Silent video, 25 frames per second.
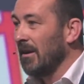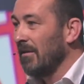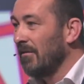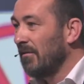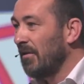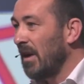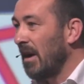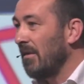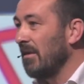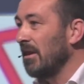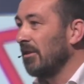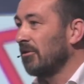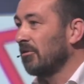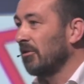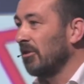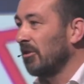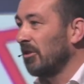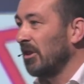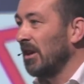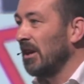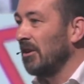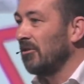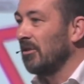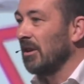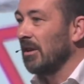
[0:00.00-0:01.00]
very
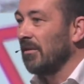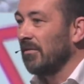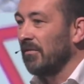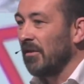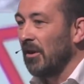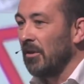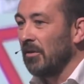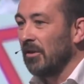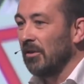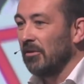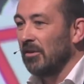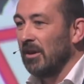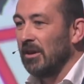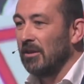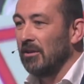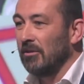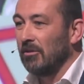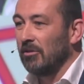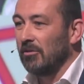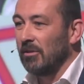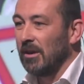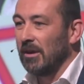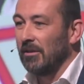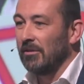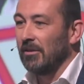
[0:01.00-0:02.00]
strategic focus
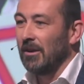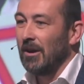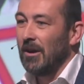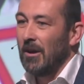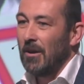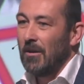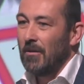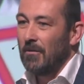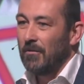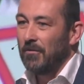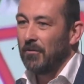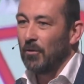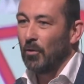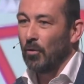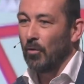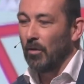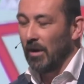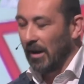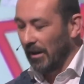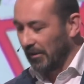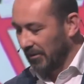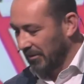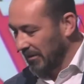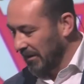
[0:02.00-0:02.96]
industries for us.